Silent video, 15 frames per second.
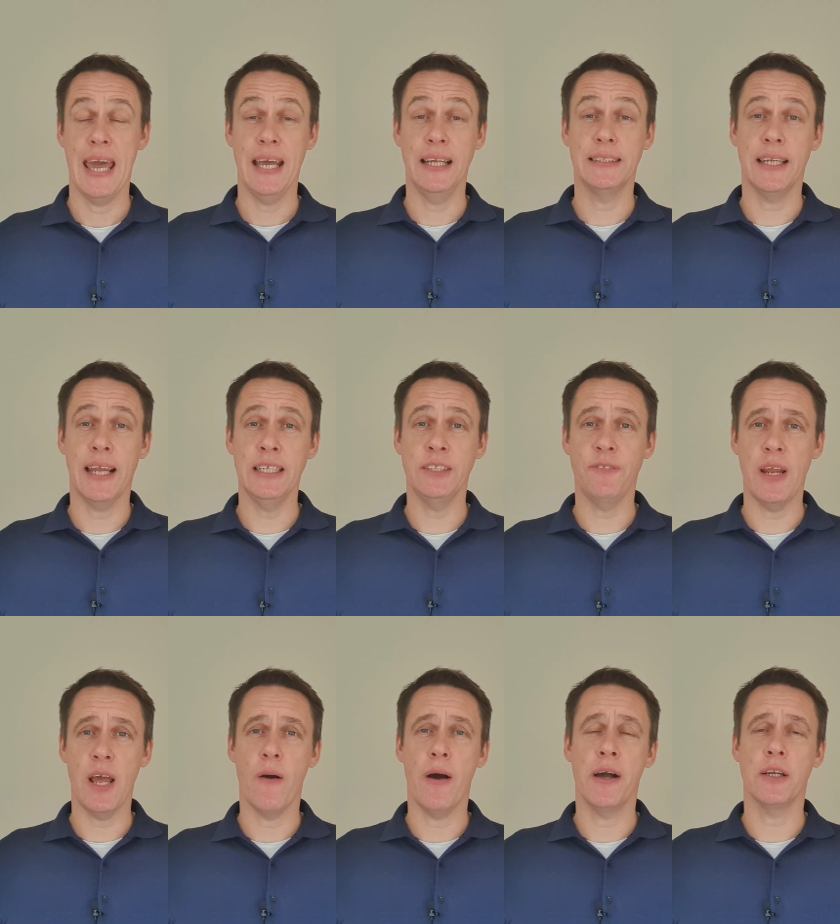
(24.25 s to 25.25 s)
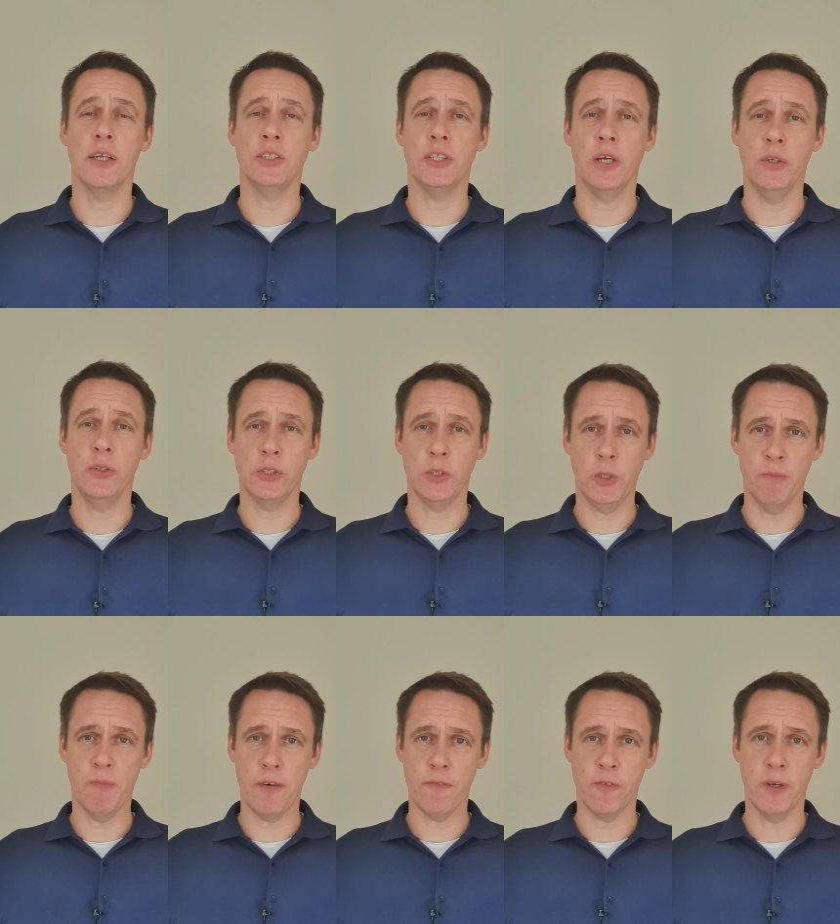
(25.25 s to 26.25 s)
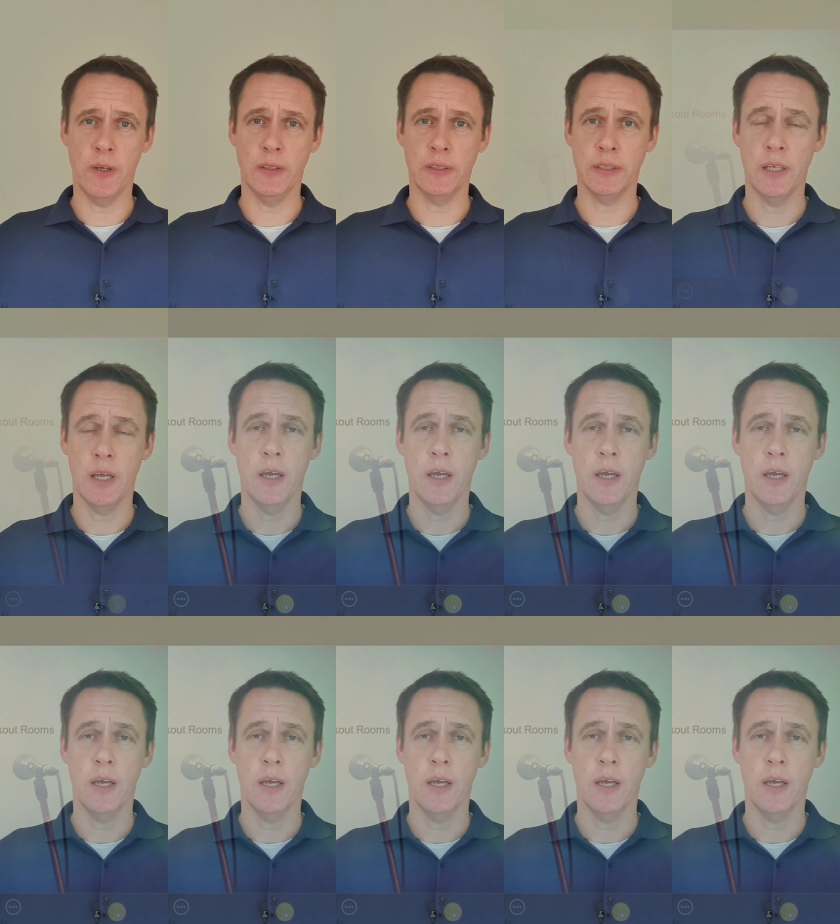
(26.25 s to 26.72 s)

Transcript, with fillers: In today's video, I'm going to show you two methods.